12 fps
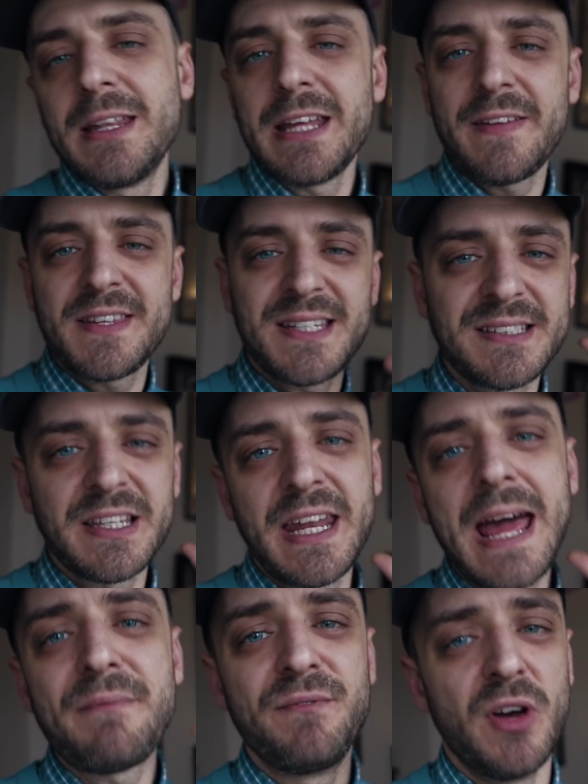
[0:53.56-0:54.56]
Now, this isn't
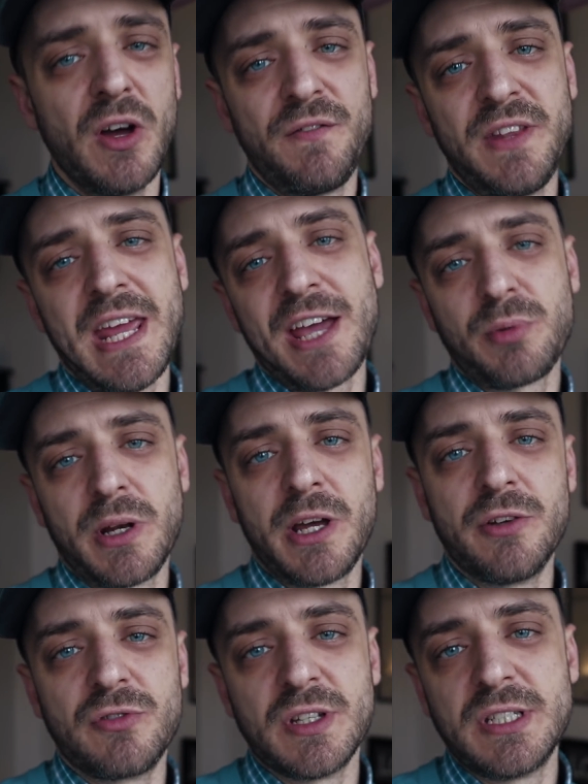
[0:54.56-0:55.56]
an advert for the
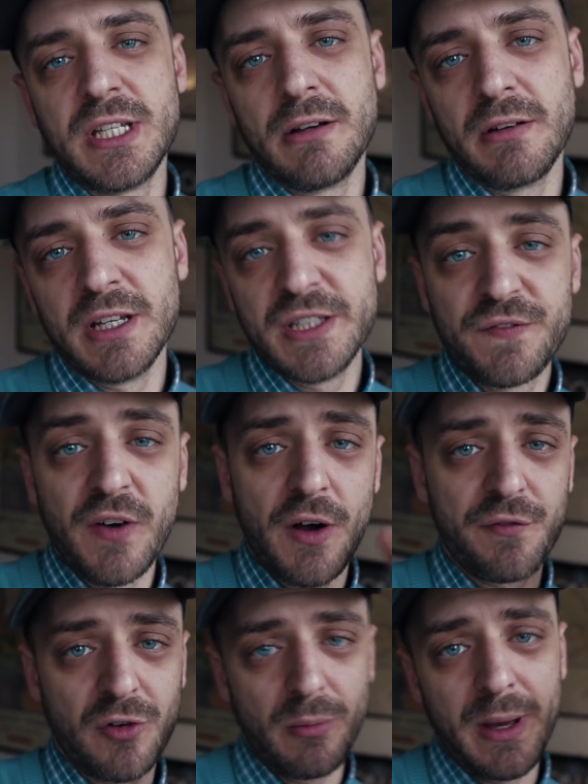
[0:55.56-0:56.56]
X100 series,
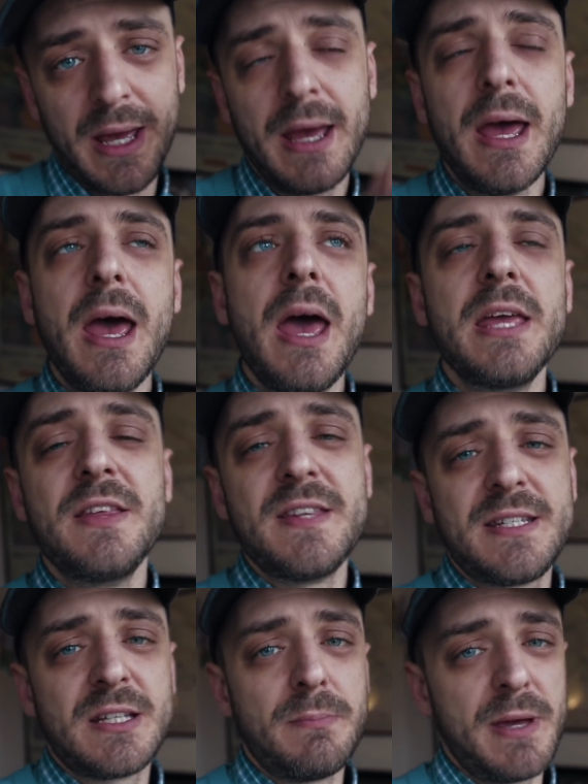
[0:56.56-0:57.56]
far from it.
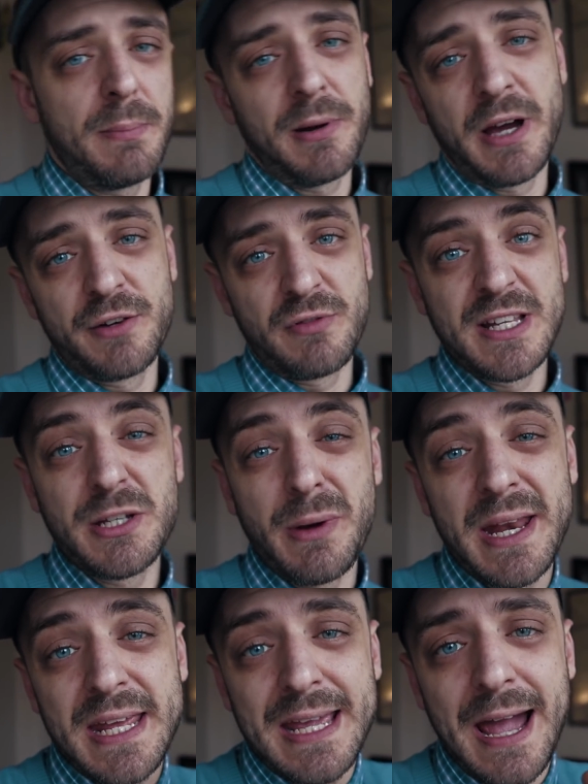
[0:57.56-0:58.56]
This can be applied really to
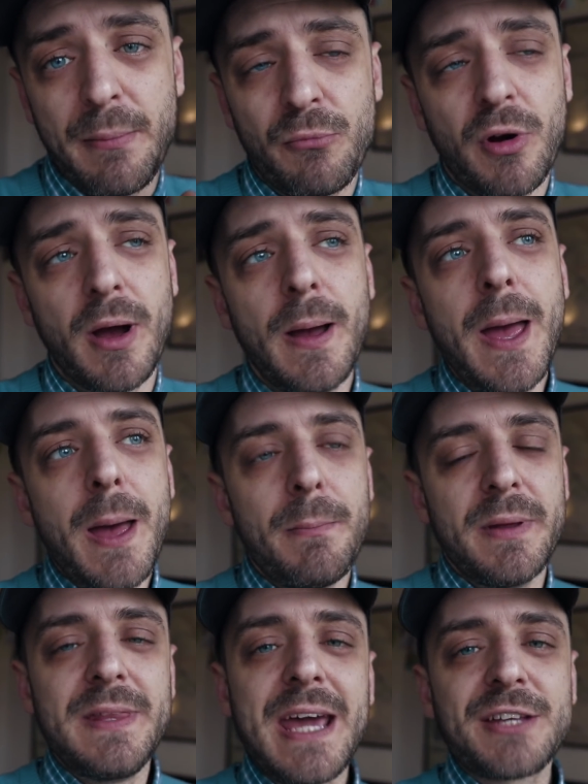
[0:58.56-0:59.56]
any camera,
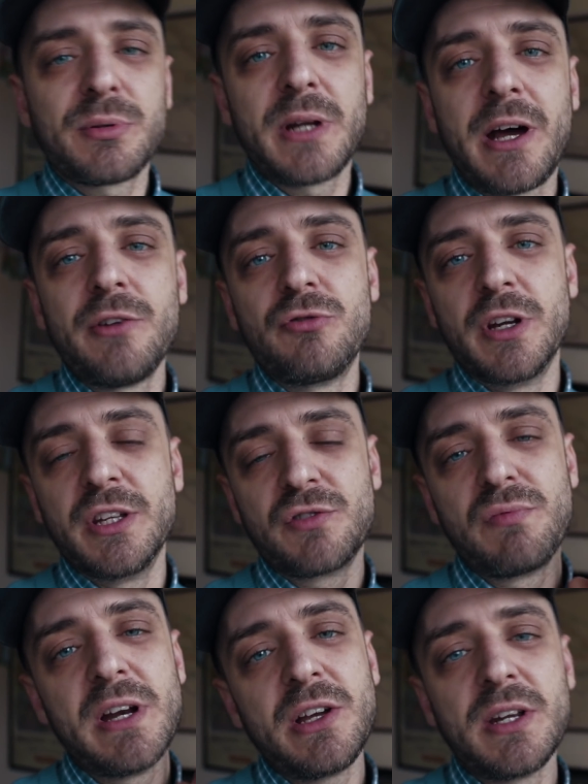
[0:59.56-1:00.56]
but the X100 is
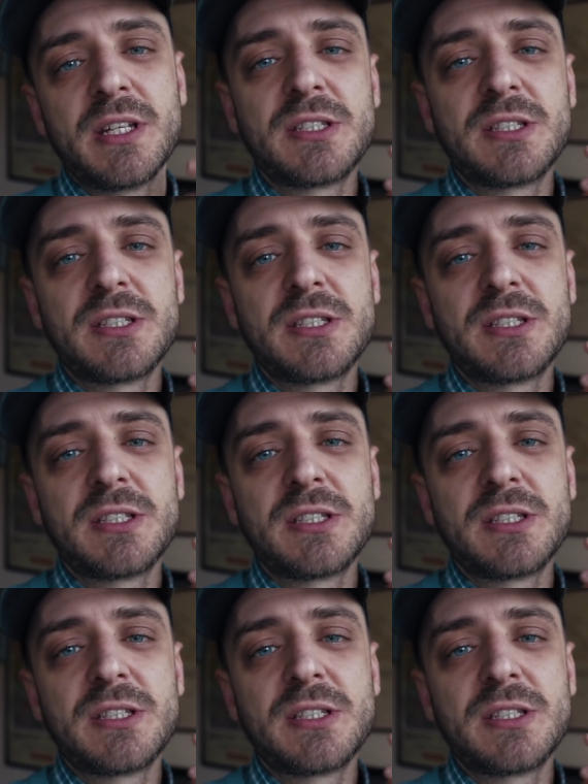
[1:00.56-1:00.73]
a really good